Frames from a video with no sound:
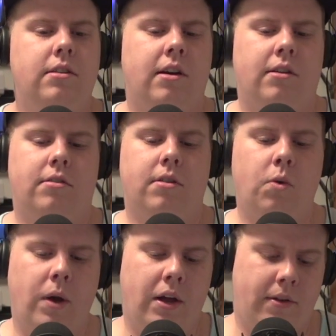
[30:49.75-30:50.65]
done so
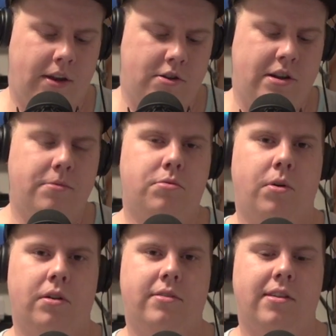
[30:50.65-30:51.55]
well, and Jim
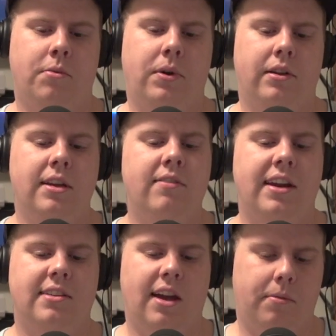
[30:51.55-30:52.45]
Schwartz doesn't want to leave
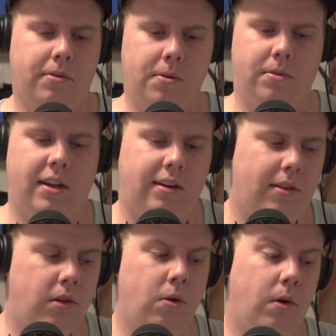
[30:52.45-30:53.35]
anytime soon, thanks
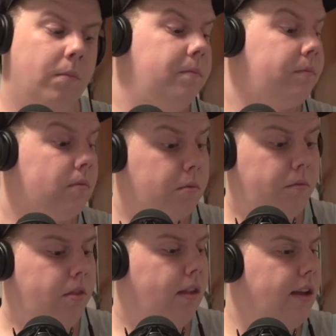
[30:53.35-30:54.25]
to the Lord.
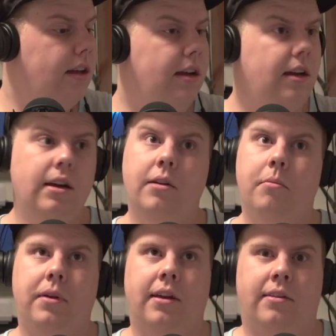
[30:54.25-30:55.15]

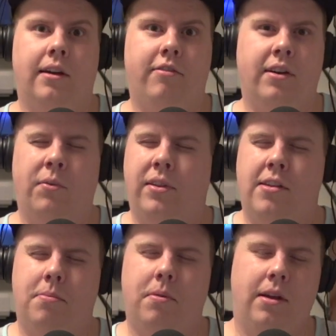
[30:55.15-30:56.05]
Because I fear what
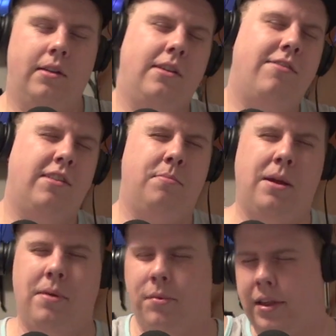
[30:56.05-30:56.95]
this defense
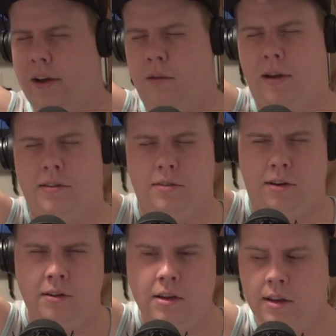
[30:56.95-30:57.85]
might be without him,
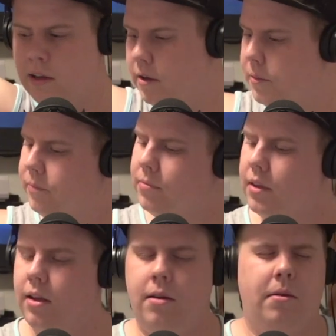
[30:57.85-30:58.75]
actually.
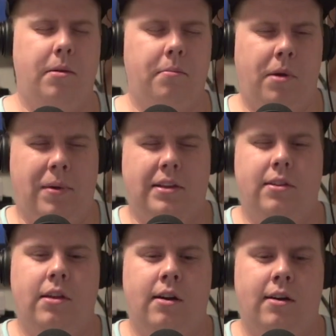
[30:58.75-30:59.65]
But back to
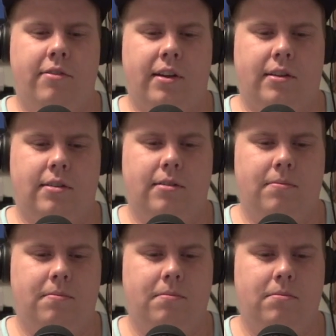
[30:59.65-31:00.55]
the offense.
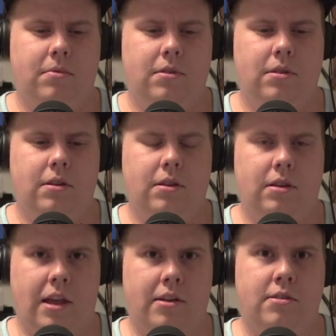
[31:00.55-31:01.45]

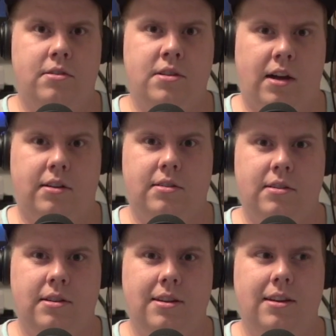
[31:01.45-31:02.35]
It
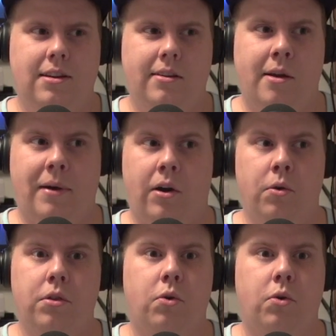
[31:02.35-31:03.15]
sucks. No matter who